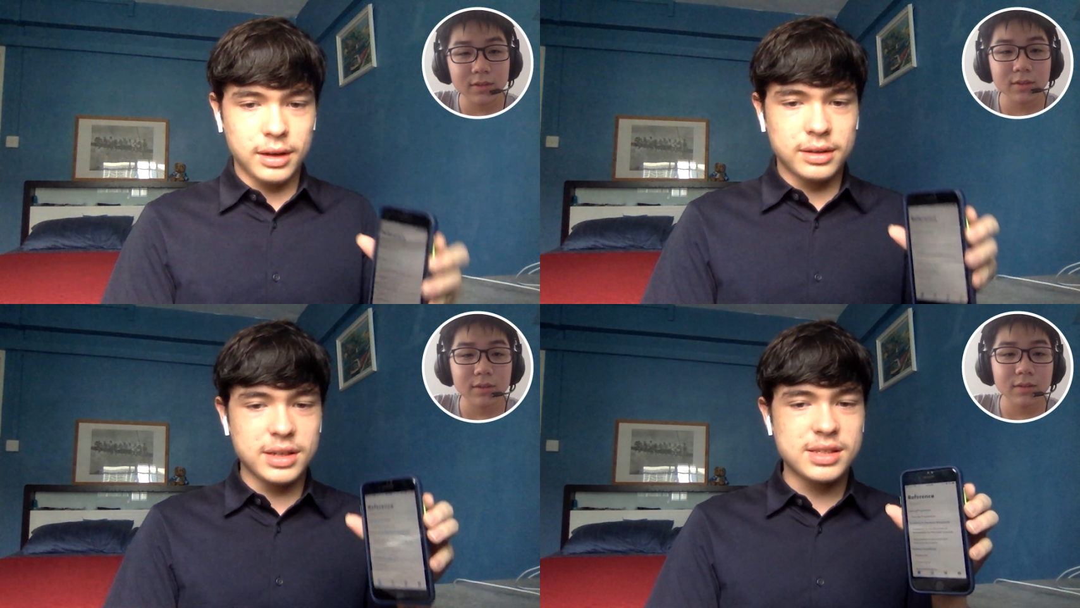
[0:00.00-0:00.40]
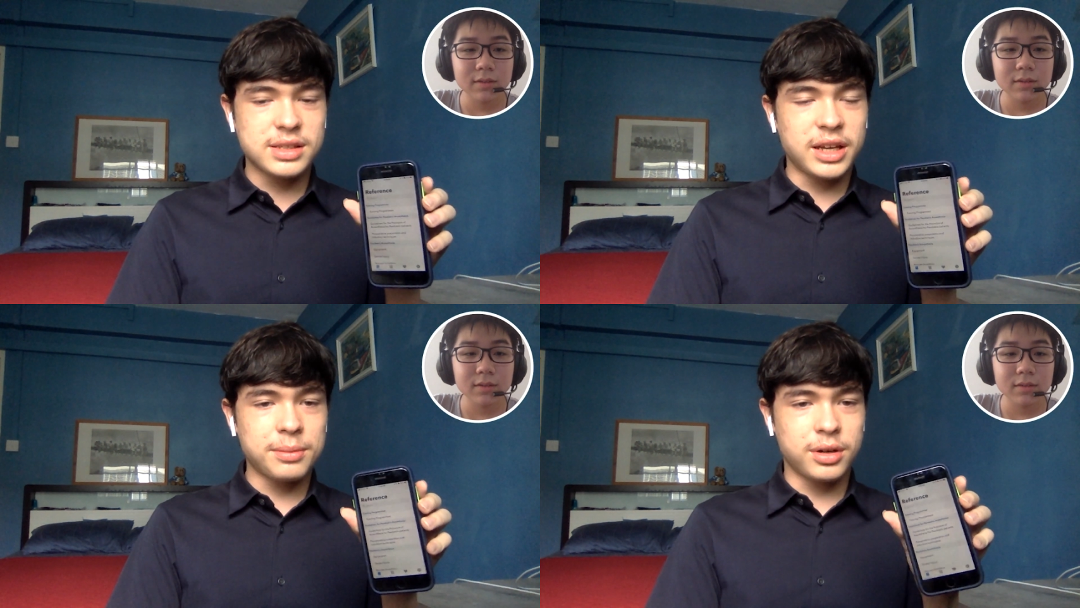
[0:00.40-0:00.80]
Speaker 1: This is
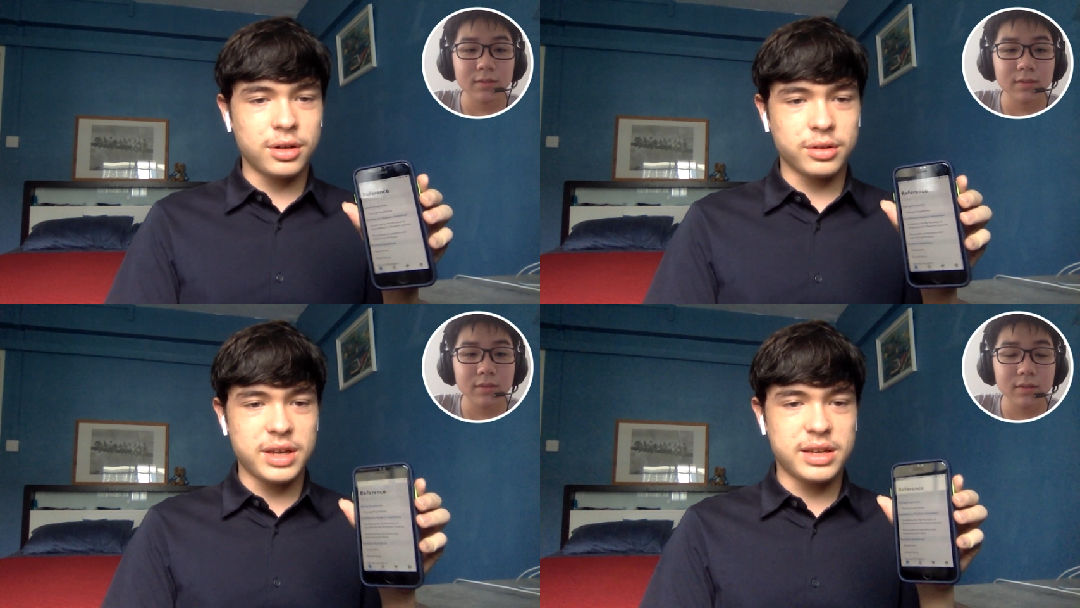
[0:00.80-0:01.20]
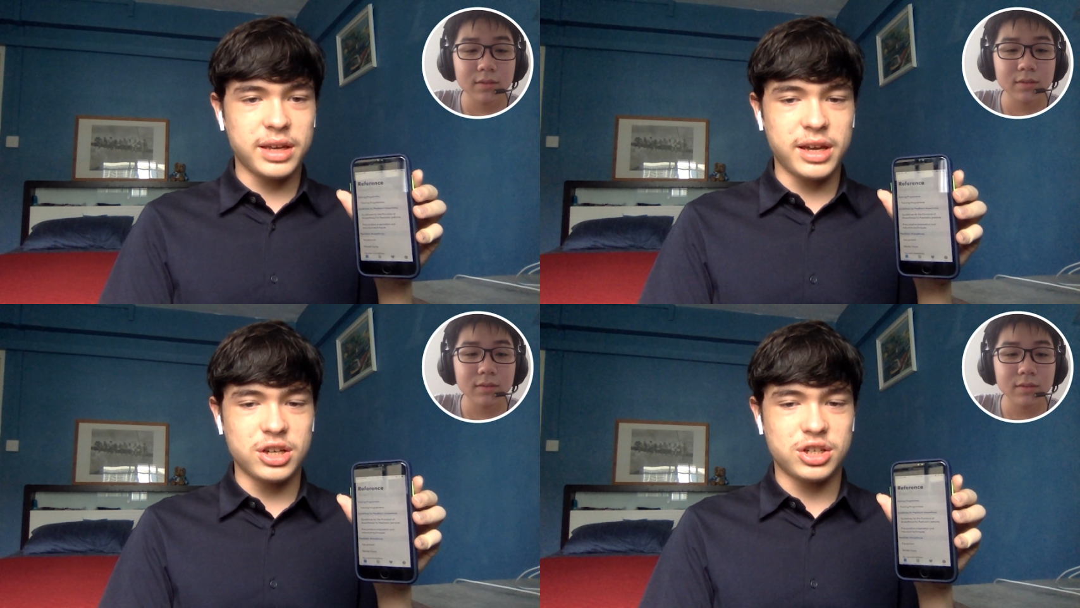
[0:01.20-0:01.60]
an app called
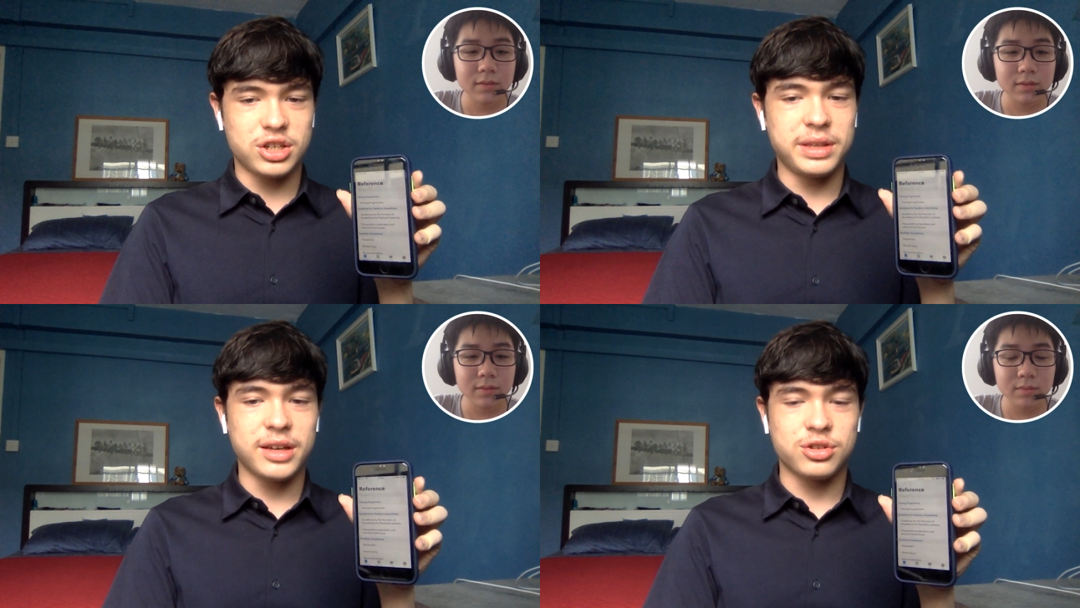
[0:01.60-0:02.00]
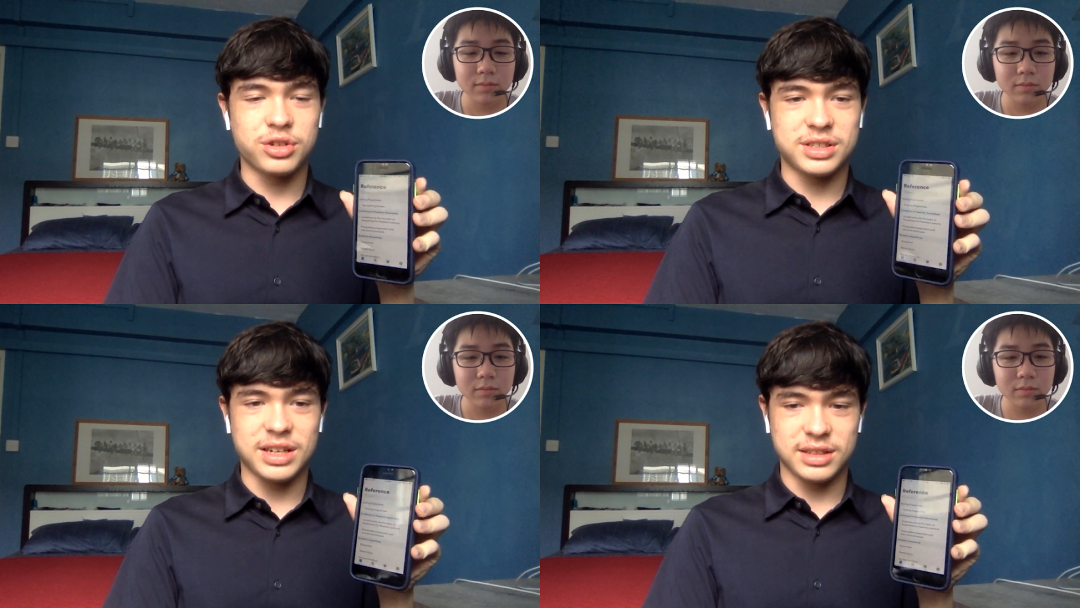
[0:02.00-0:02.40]
KKH
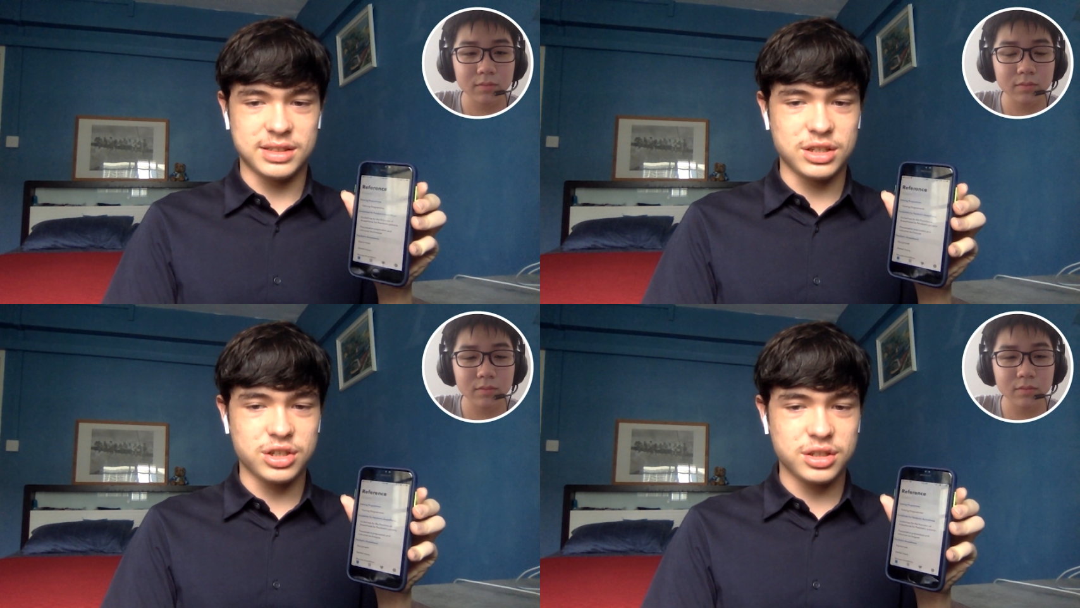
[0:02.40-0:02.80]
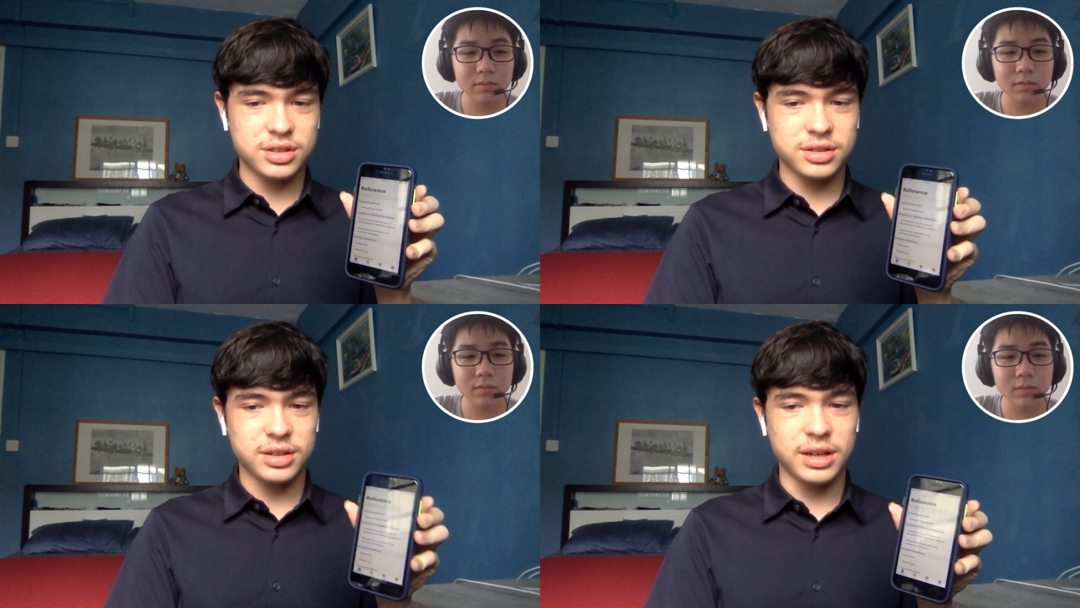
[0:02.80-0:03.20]
Paediatrics
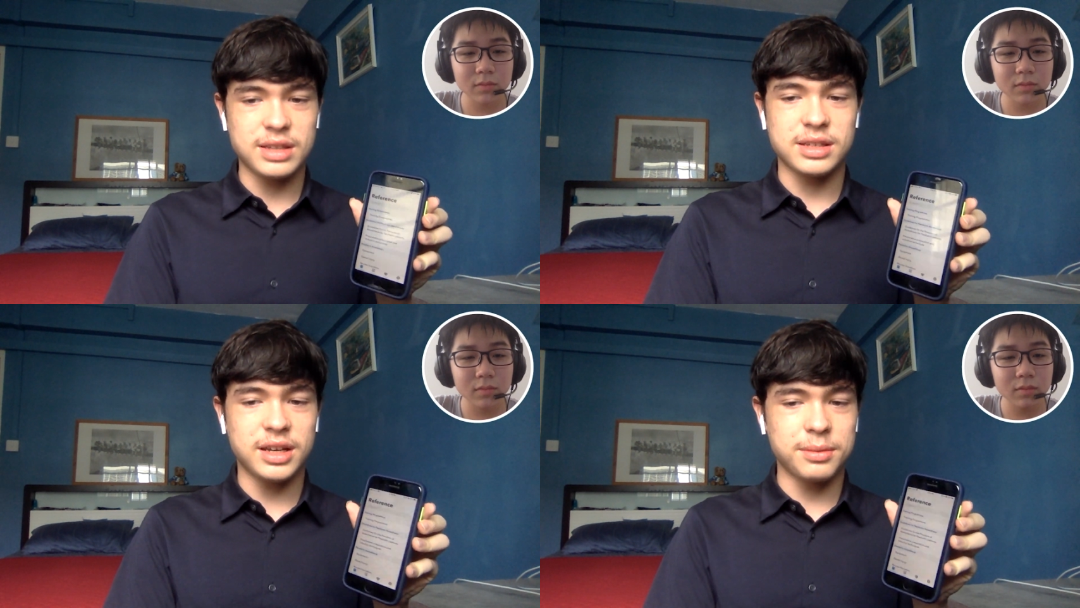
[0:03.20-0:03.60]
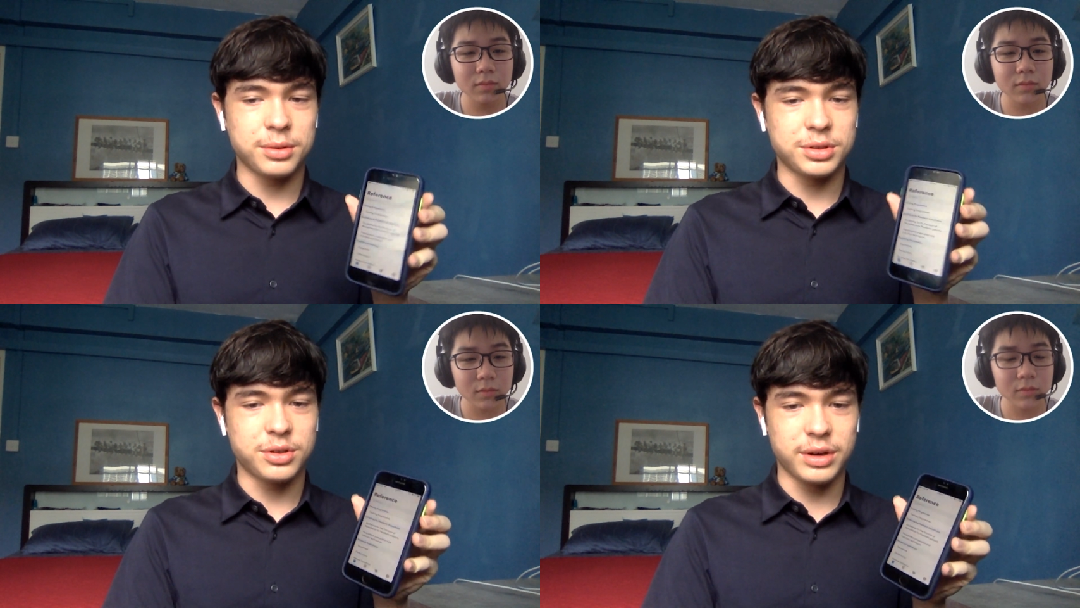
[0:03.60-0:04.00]
Anaesthesia. It's an
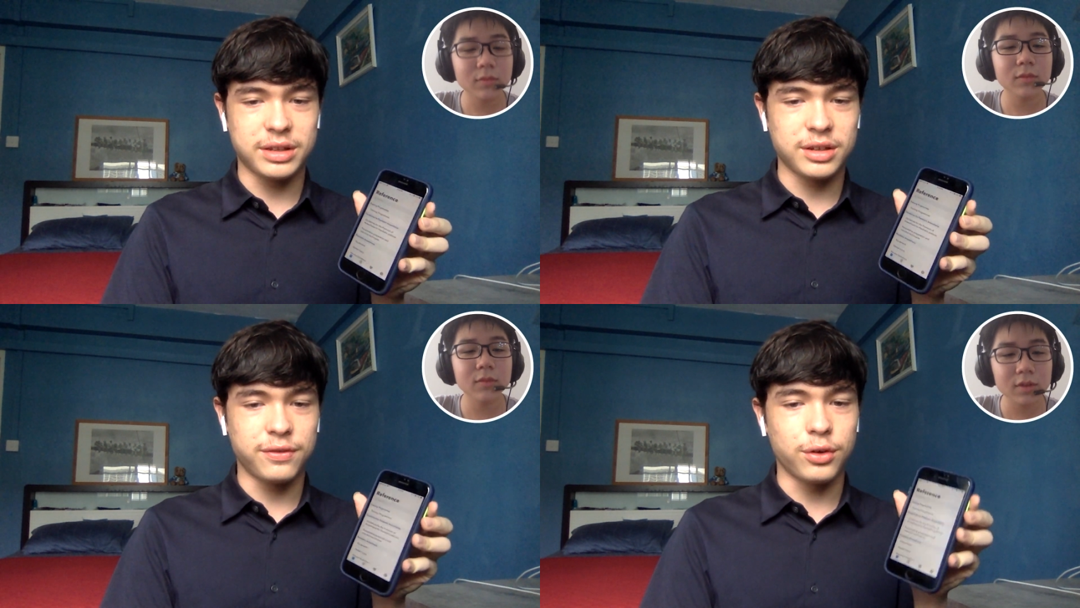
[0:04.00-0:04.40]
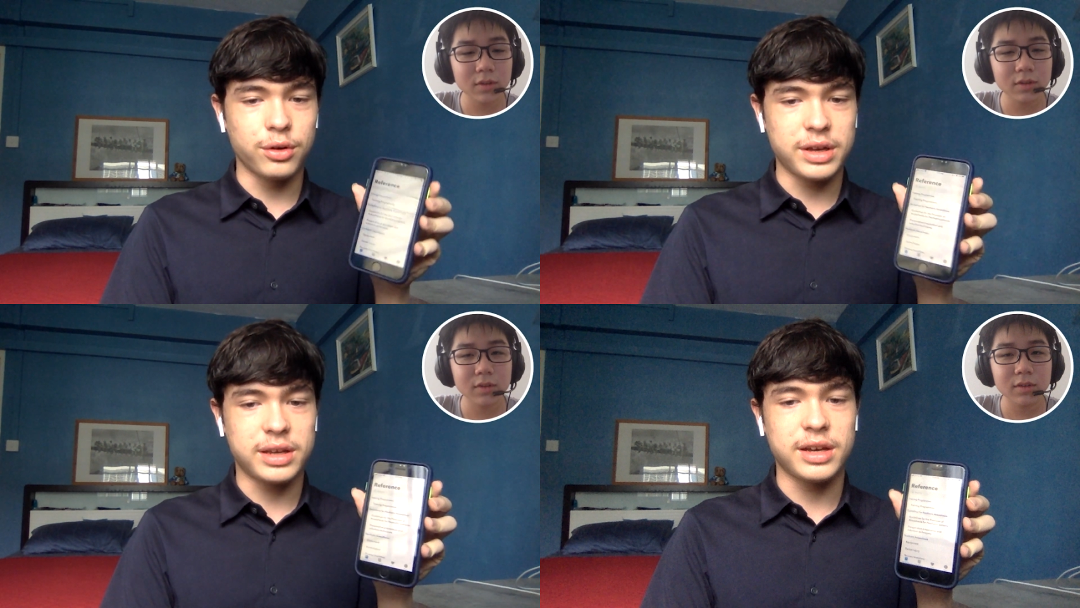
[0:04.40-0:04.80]
app that was created
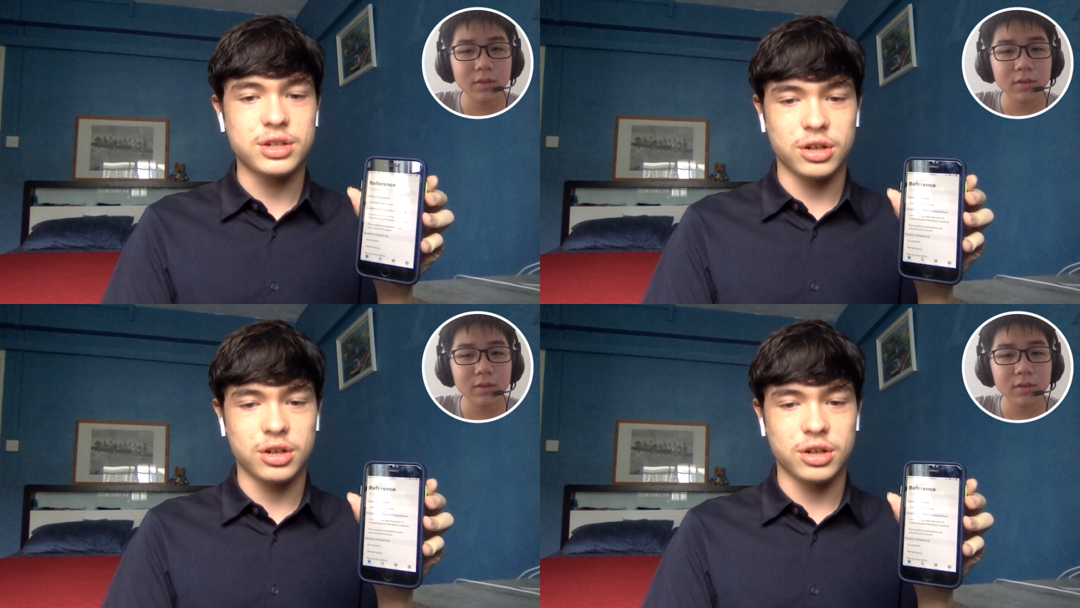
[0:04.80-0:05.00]
for KKH